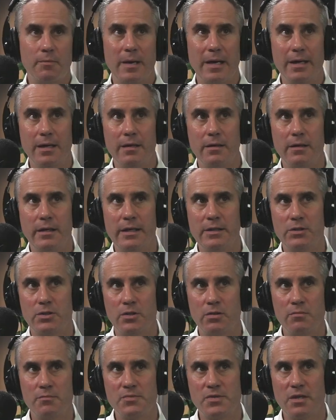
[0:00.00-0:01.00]
But in
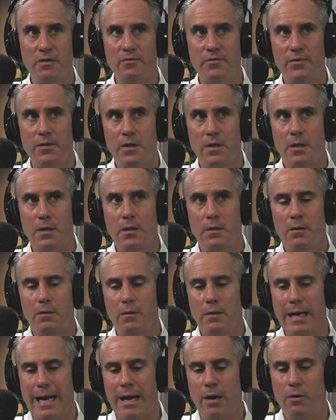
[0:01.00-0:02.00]
terms of
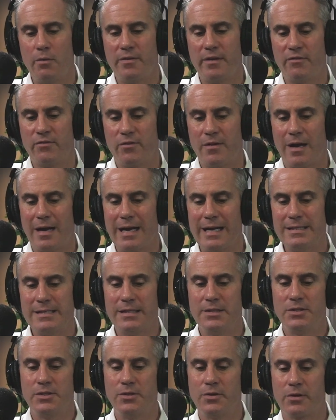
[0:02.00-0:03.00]
how this ties
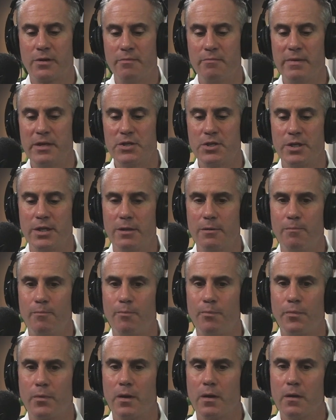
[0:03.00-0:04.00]
into commission,
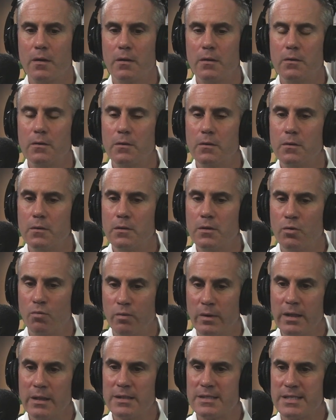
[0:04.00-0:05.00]
the
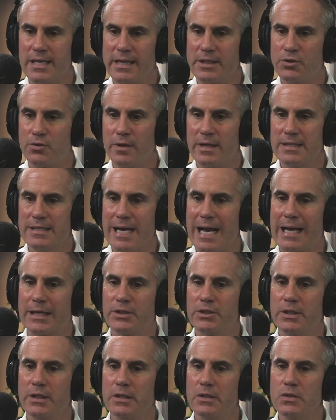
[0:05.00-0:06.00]
real estate
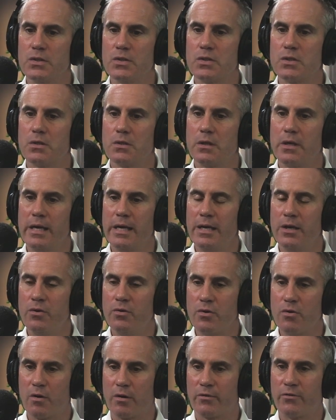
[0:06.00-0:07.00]
transactions in New
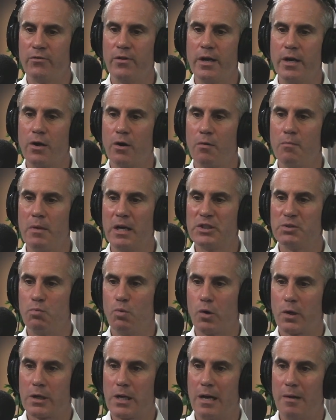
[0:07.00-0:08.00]
York City are much
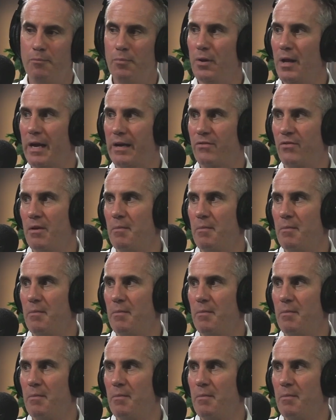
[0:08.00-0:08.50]
more complex